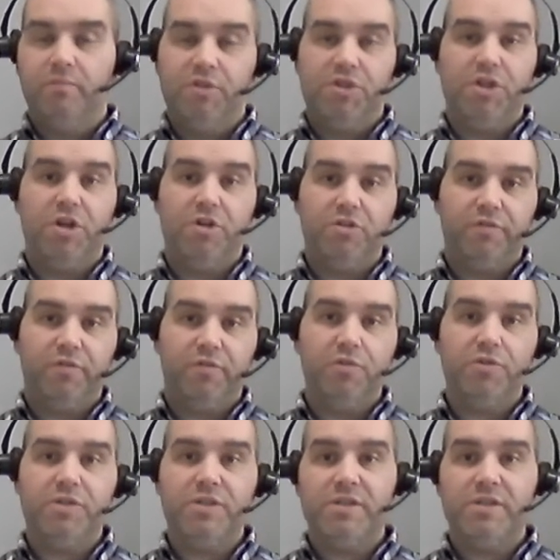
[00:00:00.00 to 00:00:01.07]
Charge, of
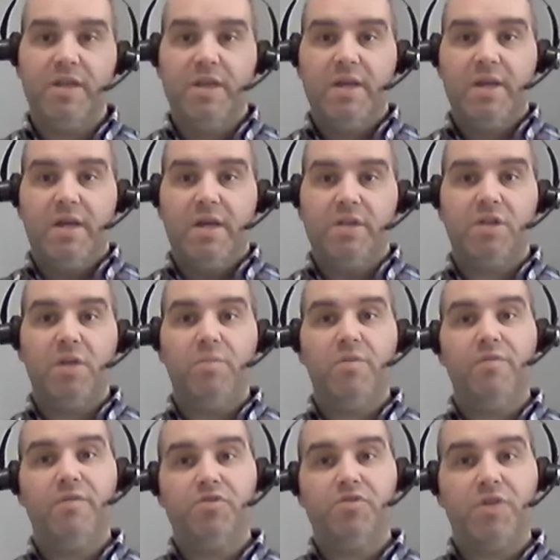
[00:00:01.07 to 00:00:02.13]
course, is a type
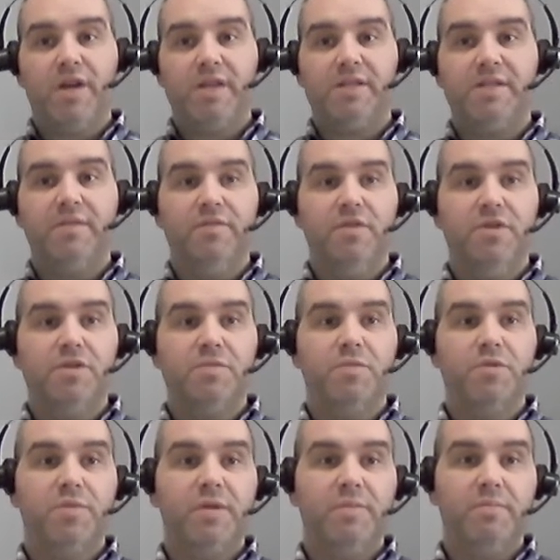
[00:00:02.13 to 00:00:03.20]
of attractiveness
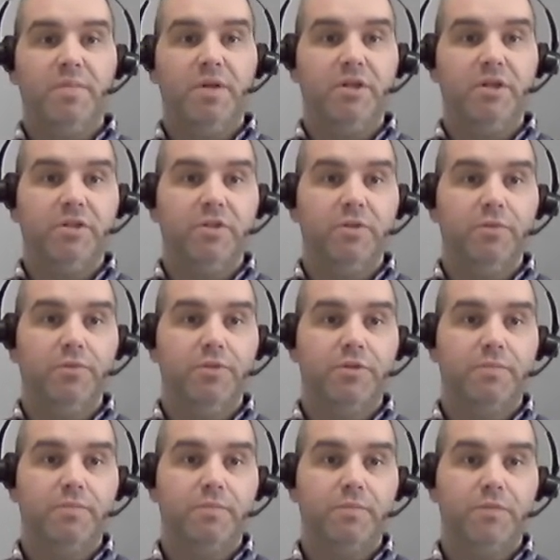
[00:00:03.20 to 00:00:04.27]
between
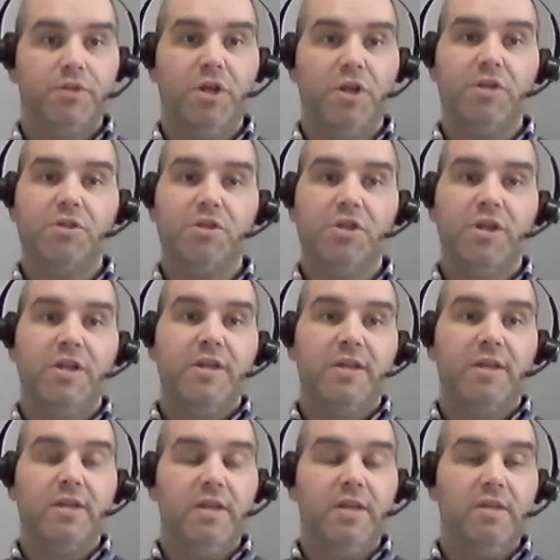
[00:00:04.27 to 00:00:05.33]
particles. Charge
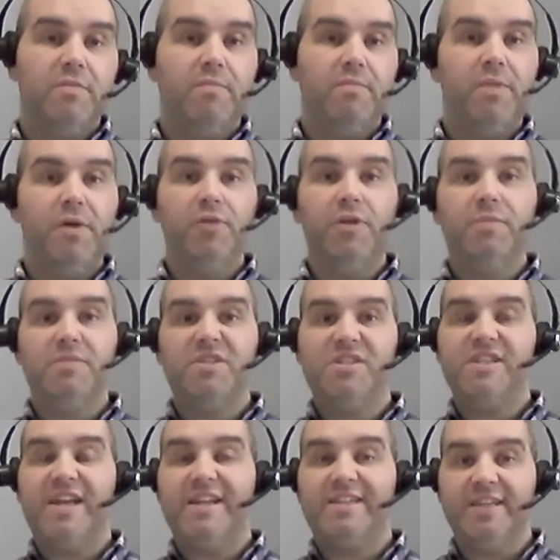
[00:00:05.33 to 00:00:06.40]
can either build up
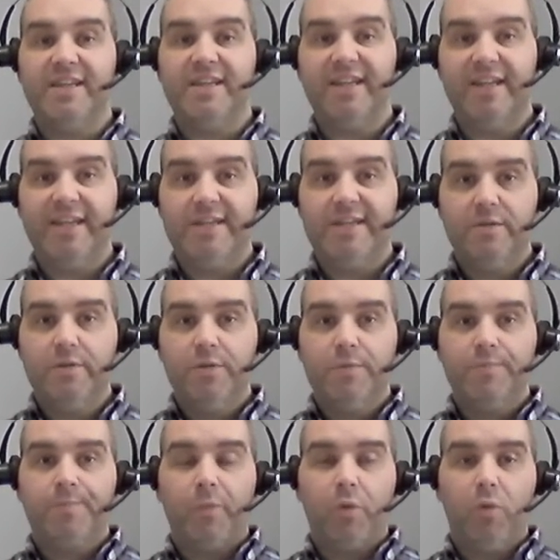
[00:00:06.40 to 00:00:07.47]
statically,
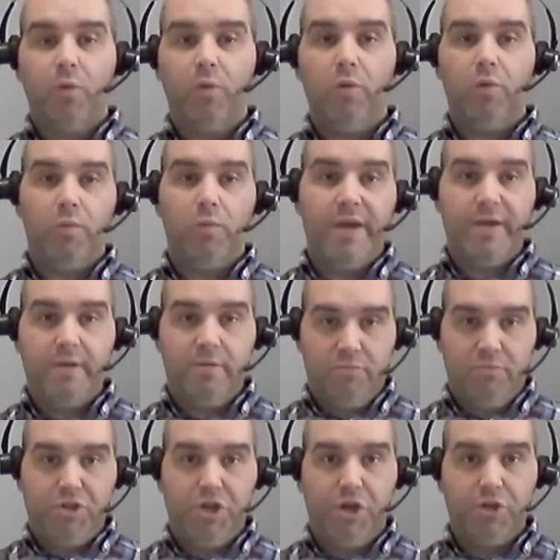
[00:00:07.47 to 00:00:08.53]
or
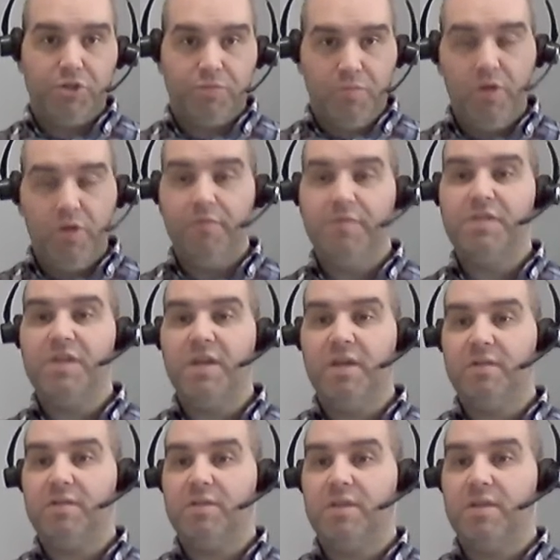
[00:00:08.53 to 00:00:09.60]
when charge moves, it
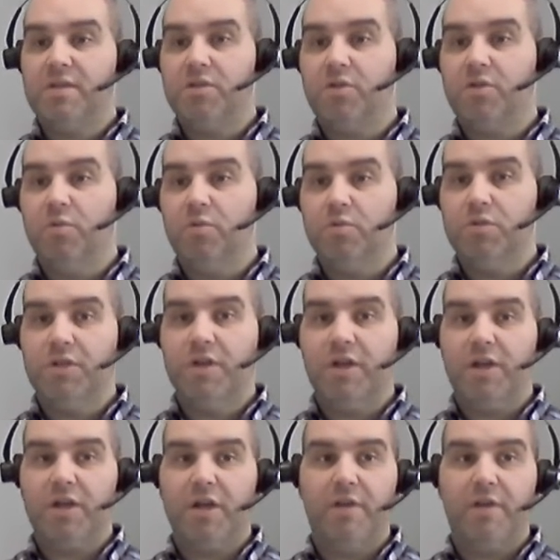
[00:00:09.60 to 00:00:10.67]
is called
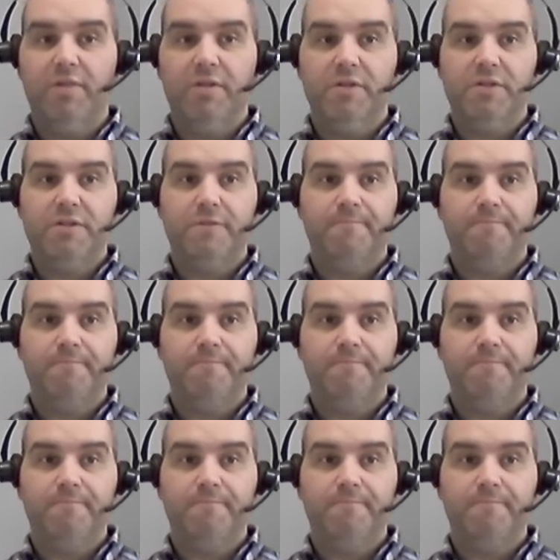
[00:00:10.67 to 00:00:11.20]
a current.